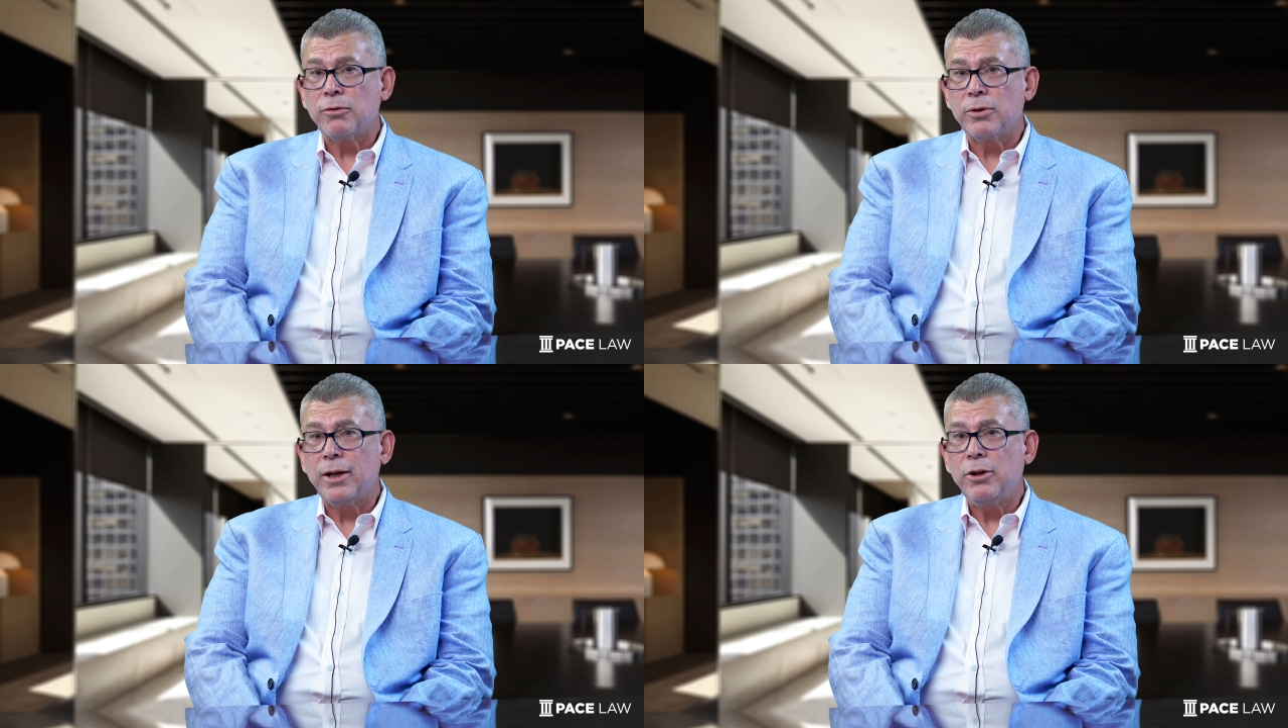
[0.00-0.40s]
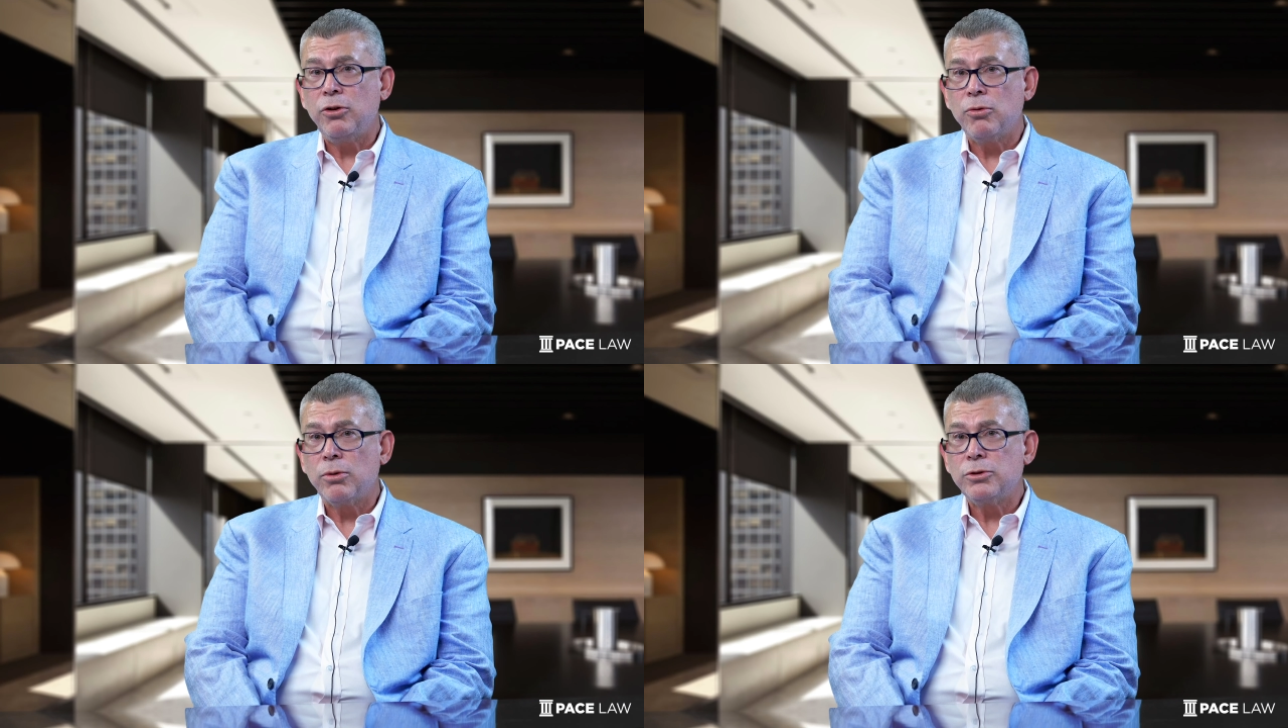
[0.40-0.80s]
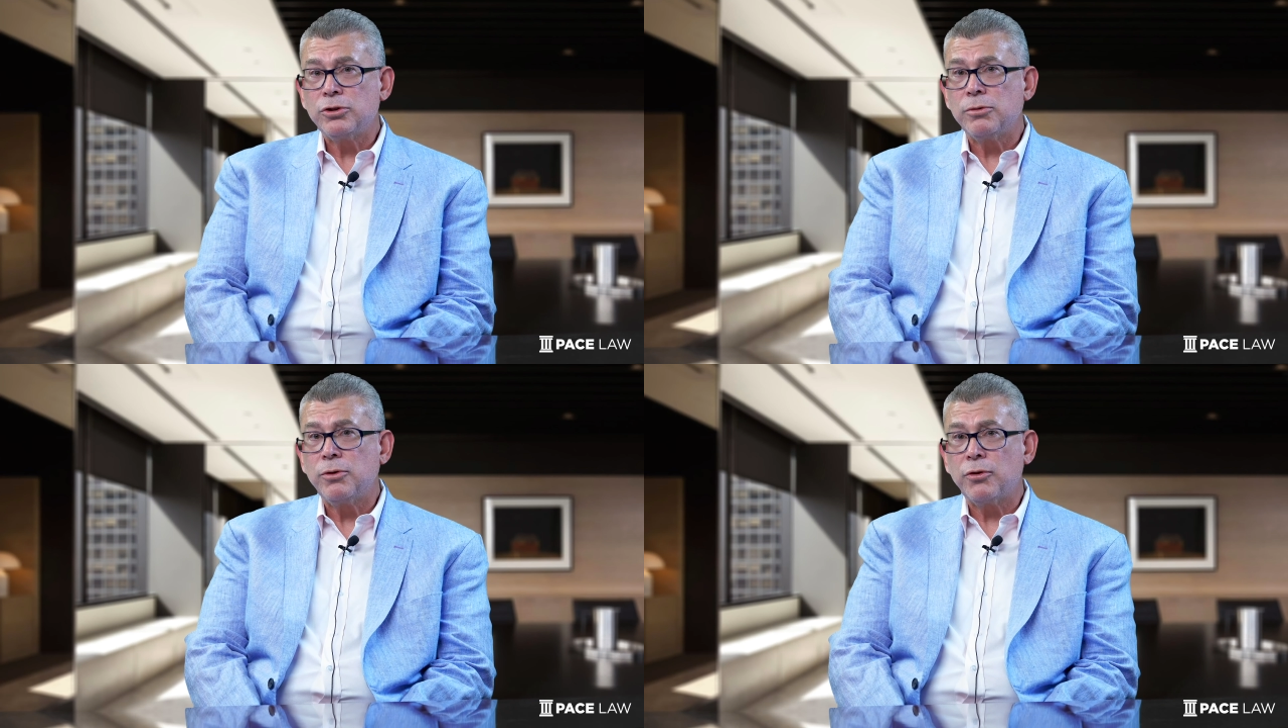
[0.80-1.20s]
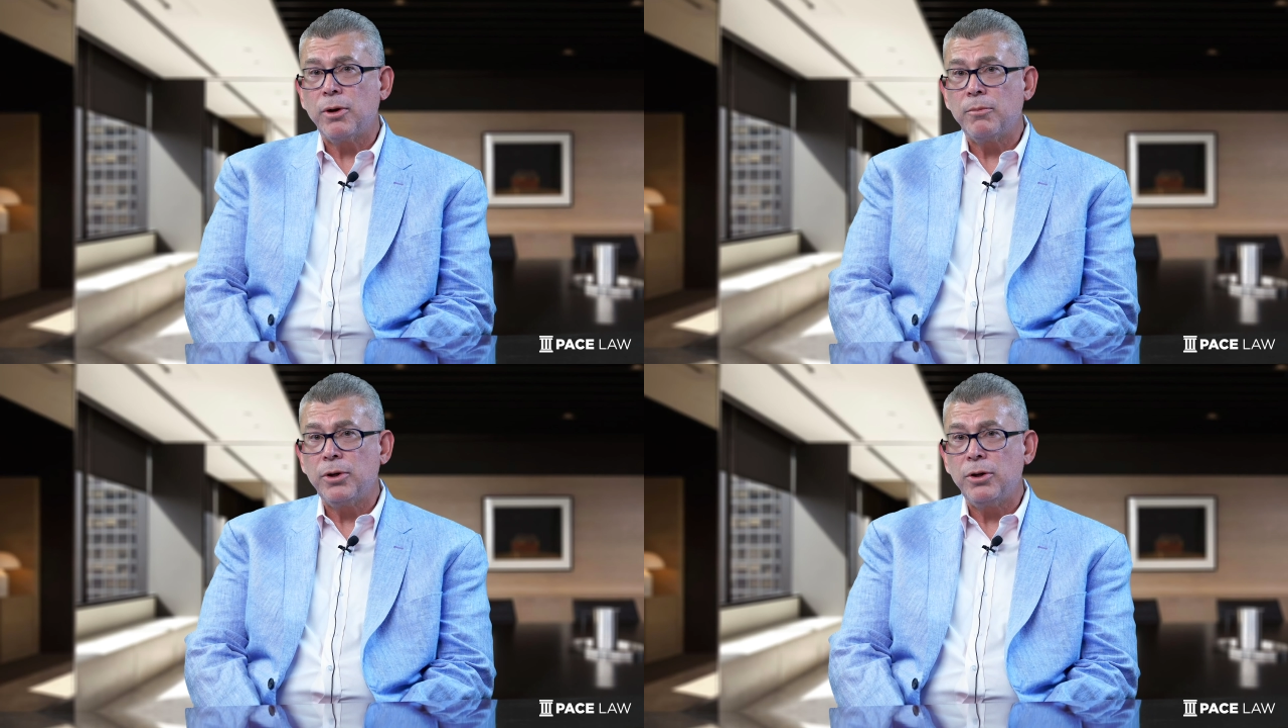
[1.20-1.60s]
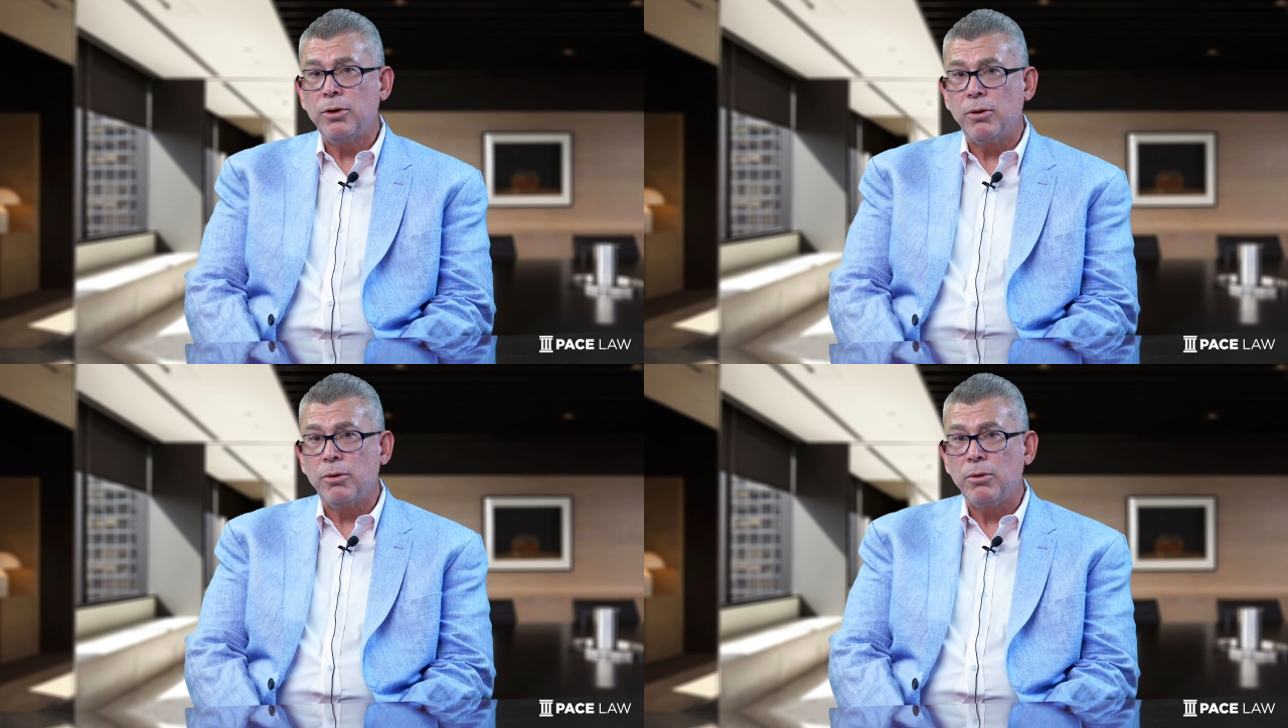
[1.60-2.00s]
for letting your insurance company
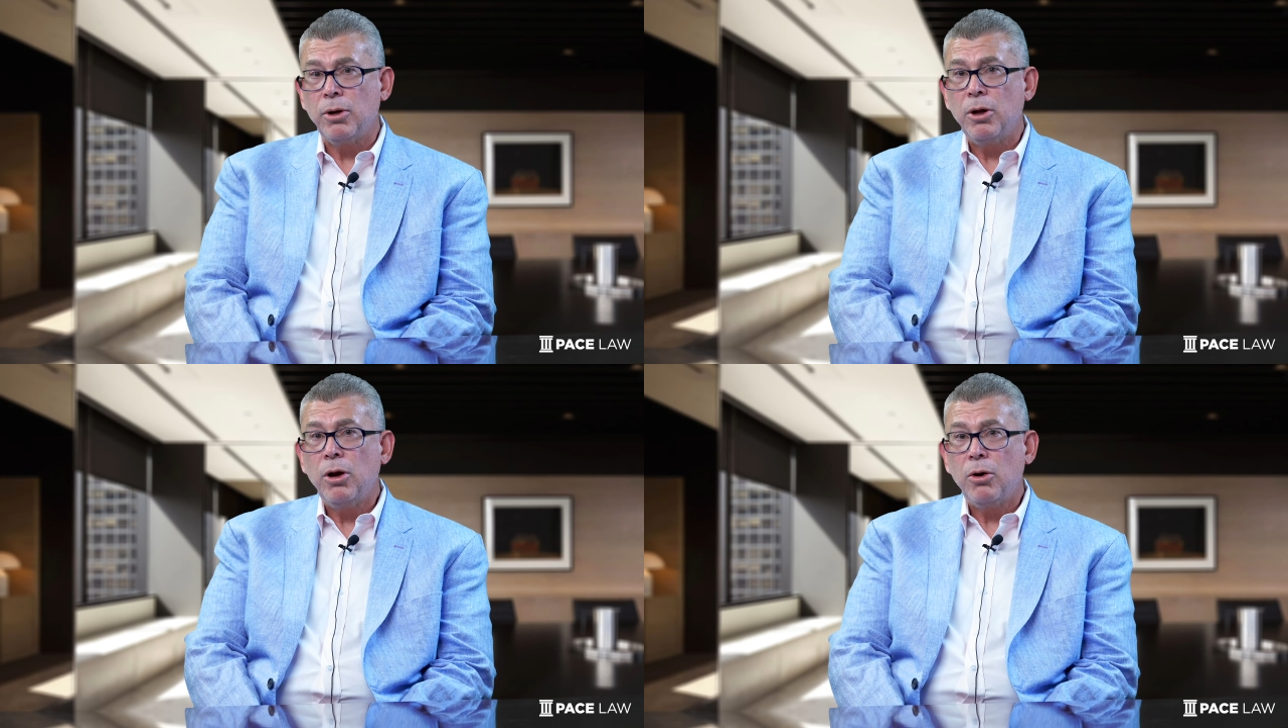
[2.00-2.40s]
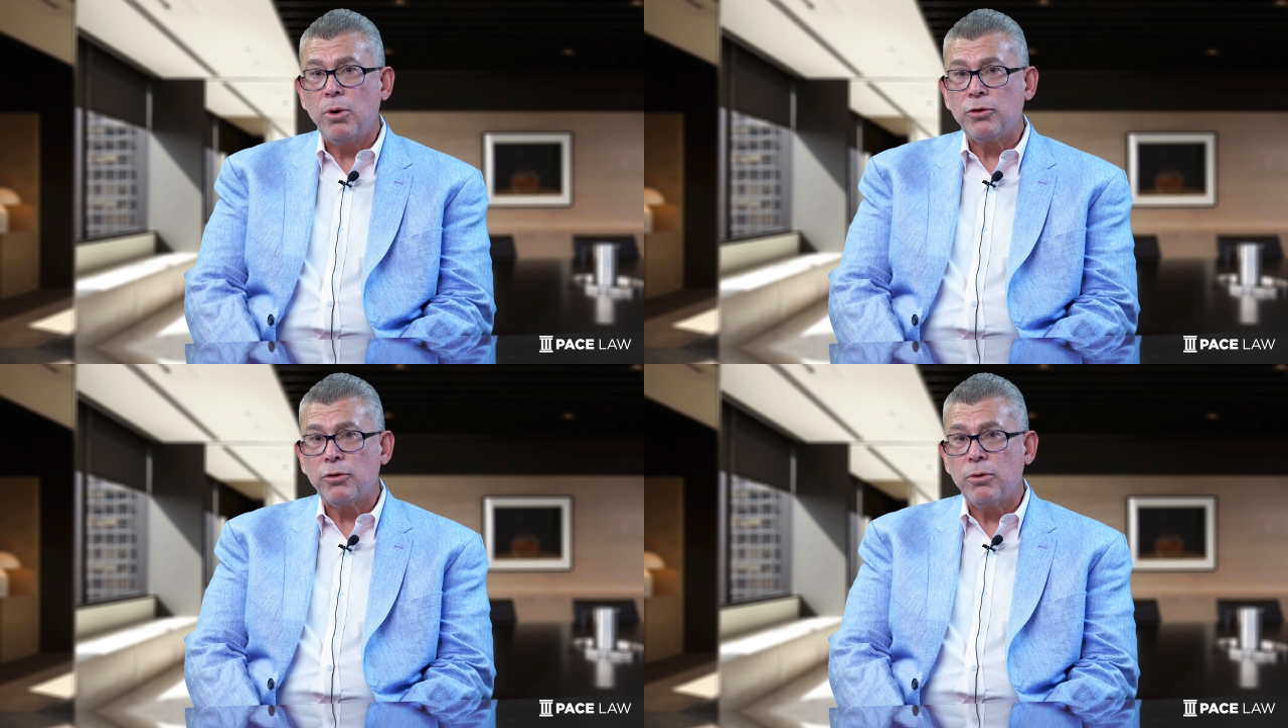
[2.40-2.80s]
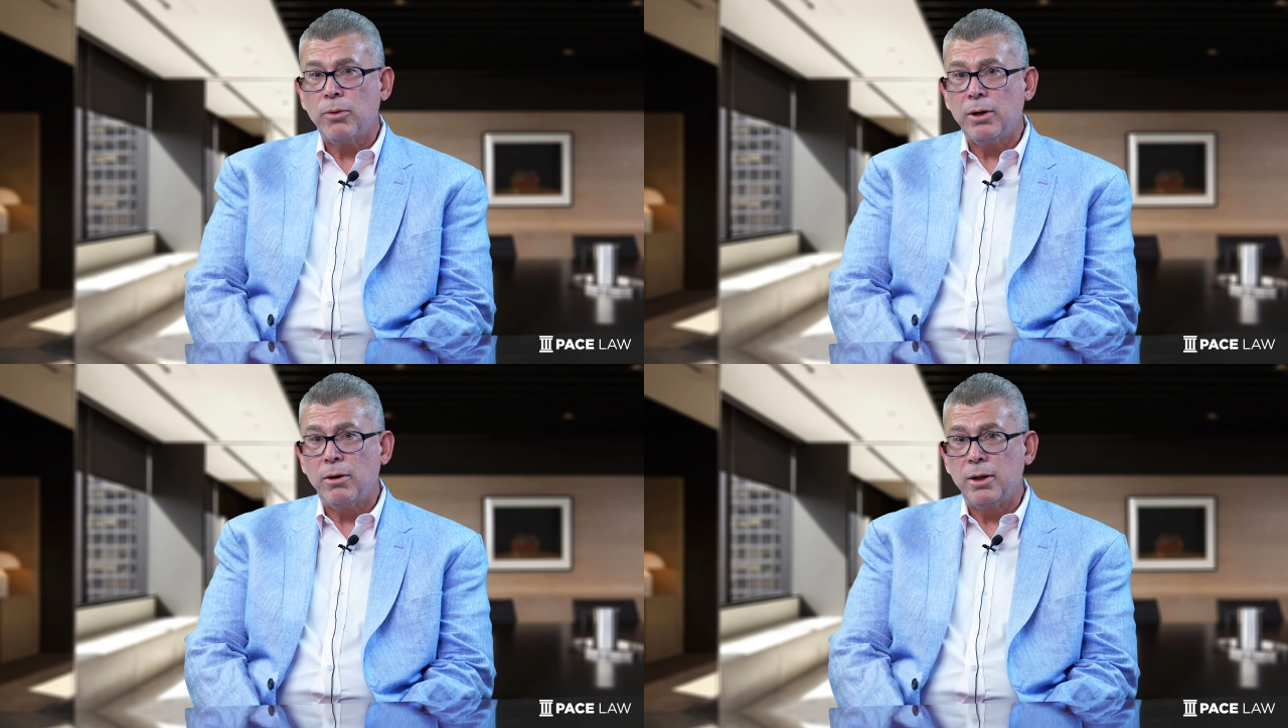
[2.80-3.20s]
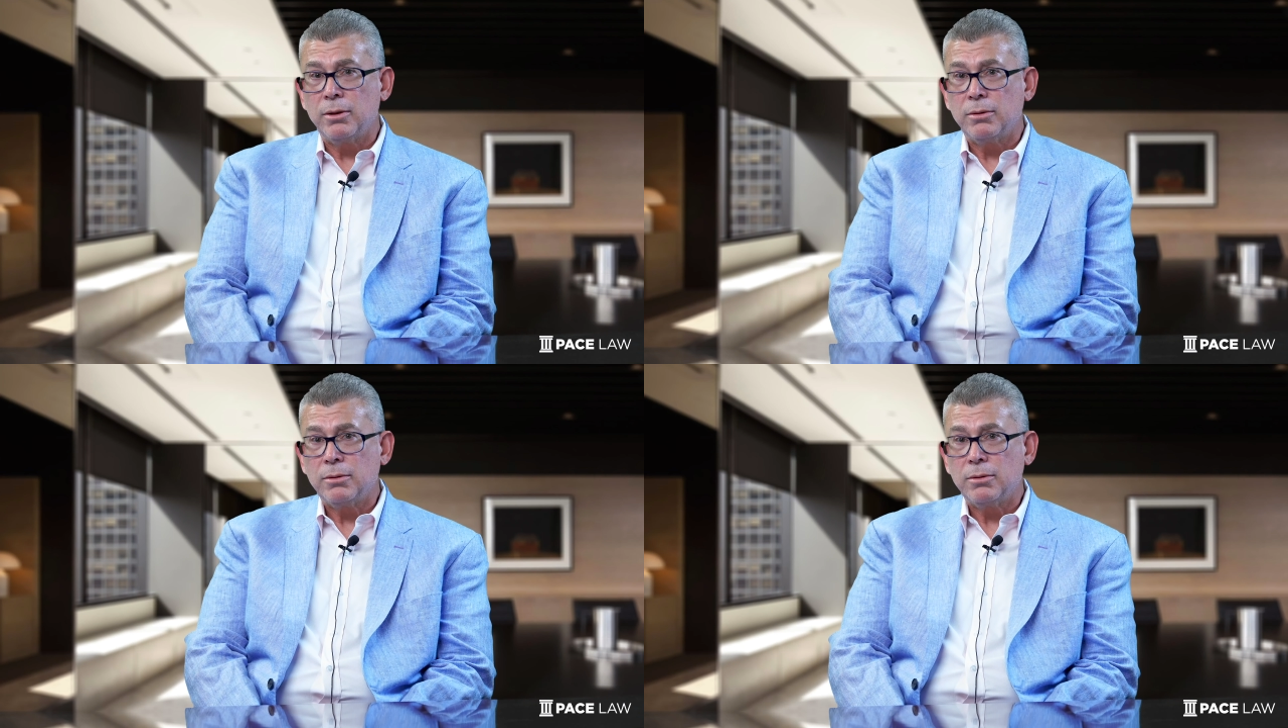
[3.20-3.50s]
know what's going on.